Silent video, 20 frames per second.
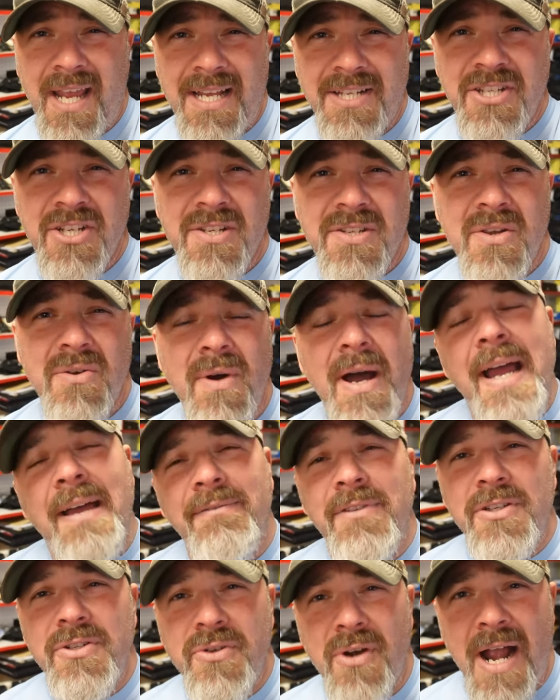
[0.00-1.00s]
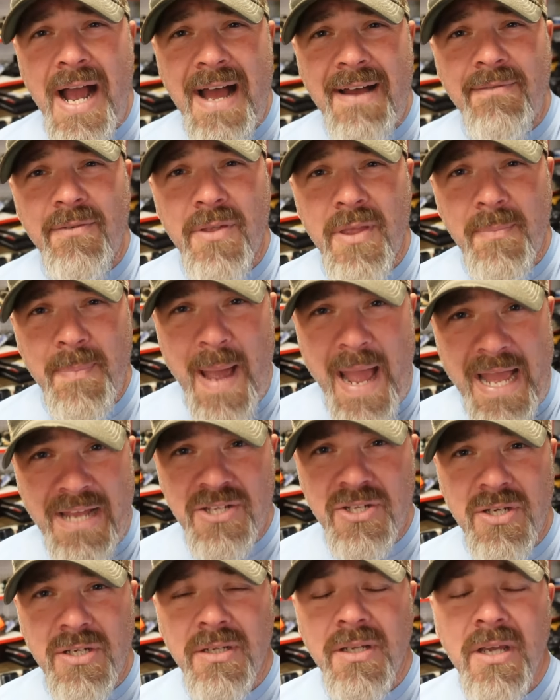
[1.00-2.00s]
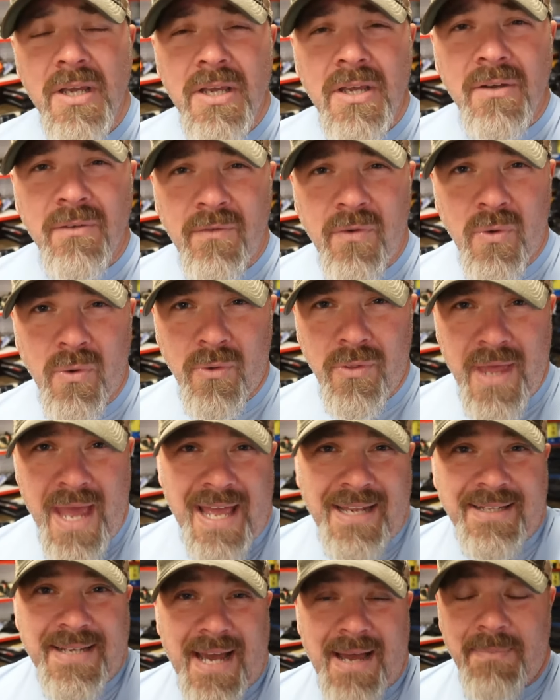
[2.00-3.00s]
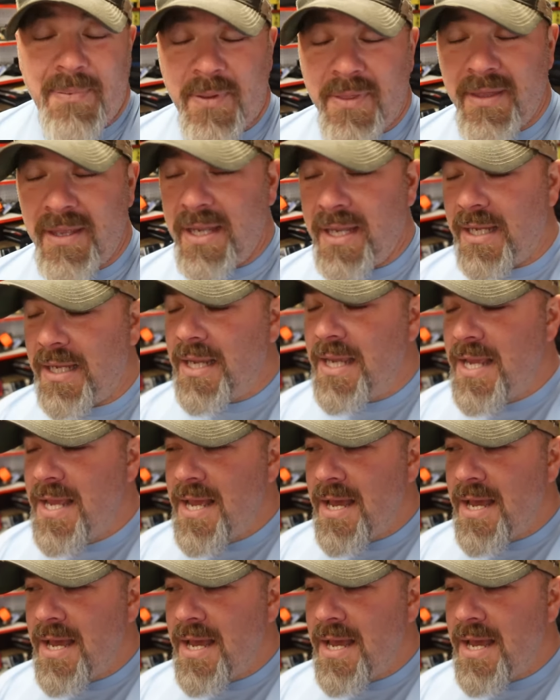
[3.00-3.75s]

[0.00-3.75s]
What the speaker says: I just don't have the drive or the passion for that type of thing.